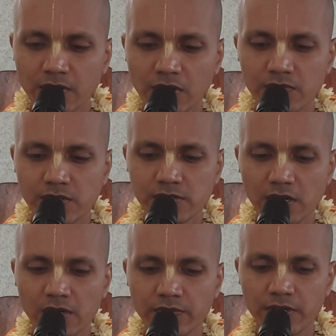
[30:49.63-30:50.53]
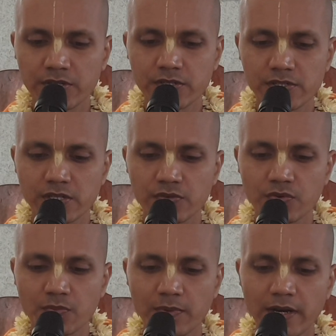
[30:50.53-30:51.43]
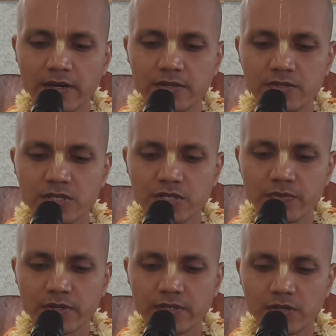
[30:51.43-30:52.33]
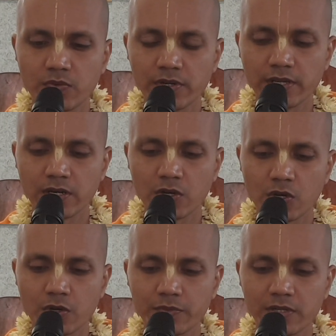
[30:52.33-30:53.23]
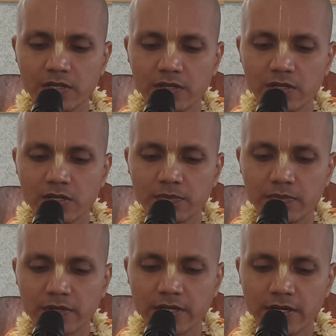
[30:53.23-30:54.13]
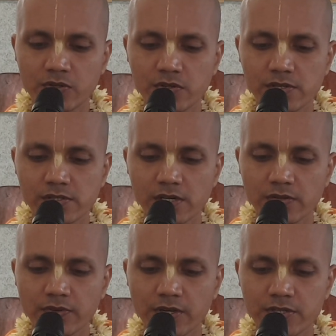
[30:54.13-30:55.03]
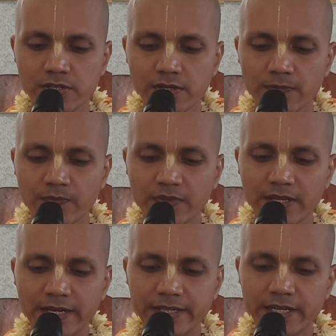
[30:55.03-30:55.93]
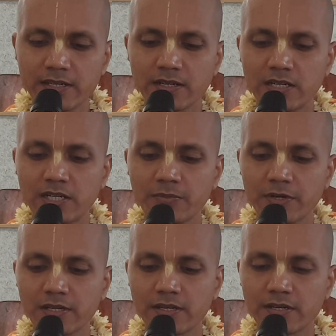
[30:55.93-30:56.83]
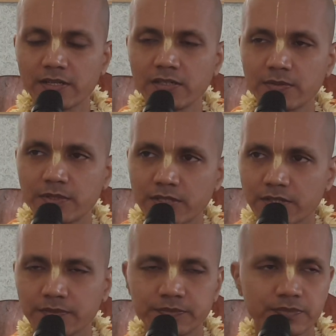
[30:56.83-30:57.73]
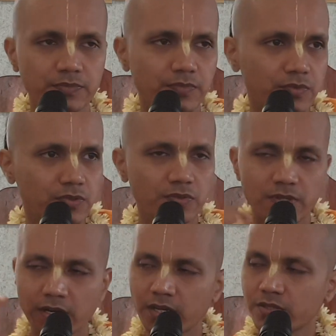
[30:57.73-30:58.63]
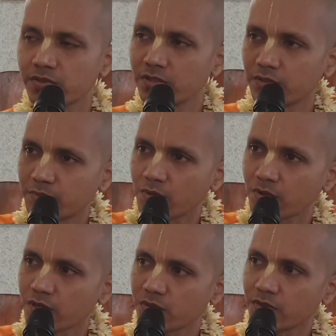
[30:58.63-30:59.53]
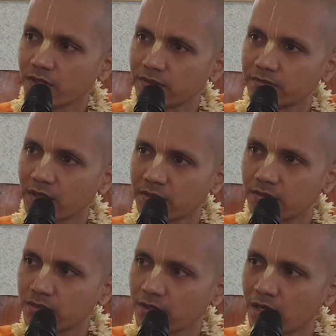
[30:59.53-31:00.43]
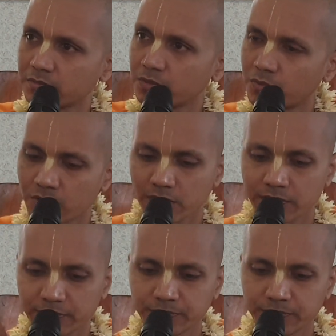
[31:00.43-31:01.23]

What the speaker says: of sense gratification is therefore planned in such a way that one can economically develop and enjoy sense gratification and yet ultimately attain liberation. So gradually progress hota hai. Artha, kama, moksha.